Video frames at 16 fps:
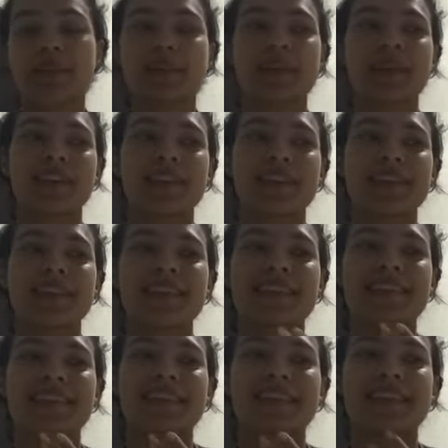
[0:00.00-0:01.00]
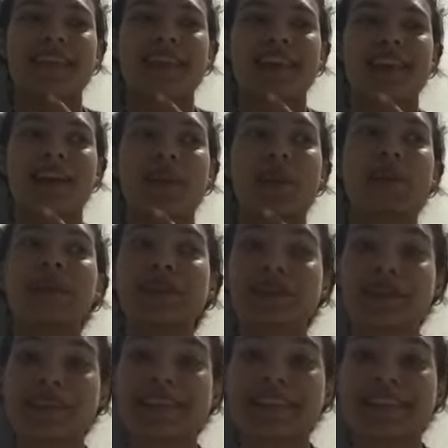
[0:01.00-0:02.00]
because we
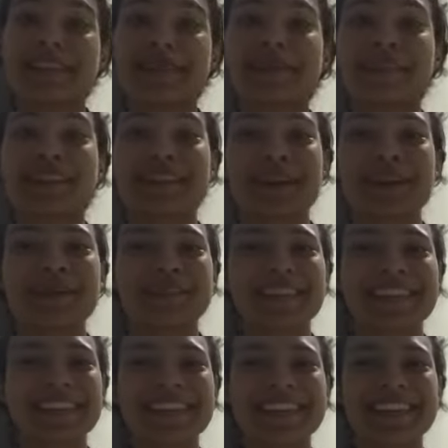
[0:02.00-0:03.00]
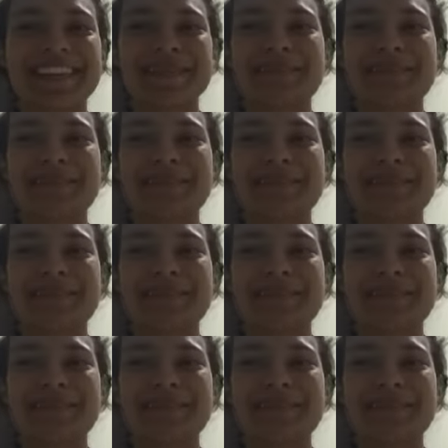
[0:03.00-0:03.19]
couldn't celebrate our birthdays in